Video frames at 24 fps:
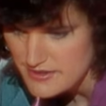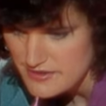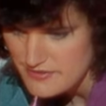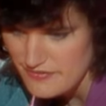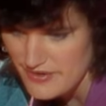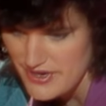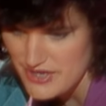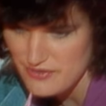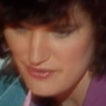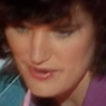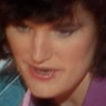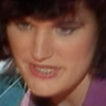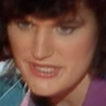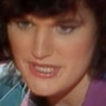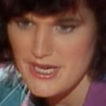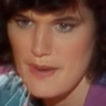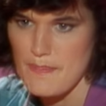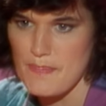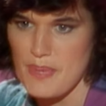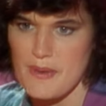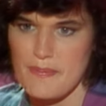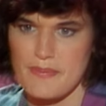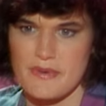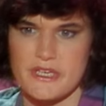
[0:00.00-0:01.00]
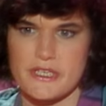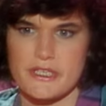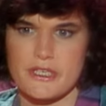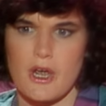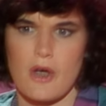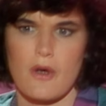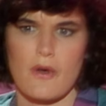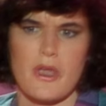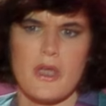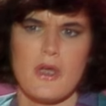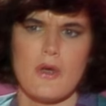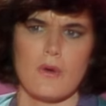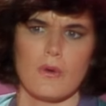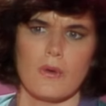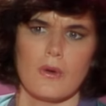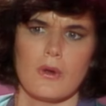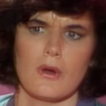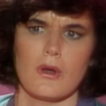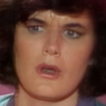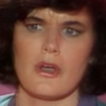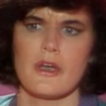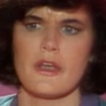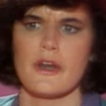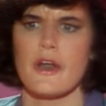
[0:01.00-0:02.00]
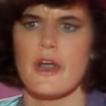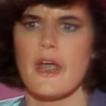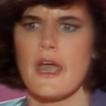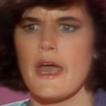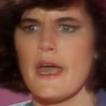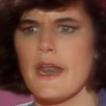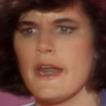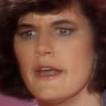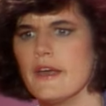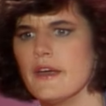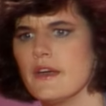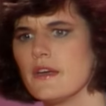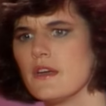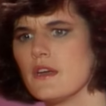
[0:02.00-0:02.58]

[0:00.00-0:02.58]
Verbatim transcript: If I dress up, people just go, ew, look at her head.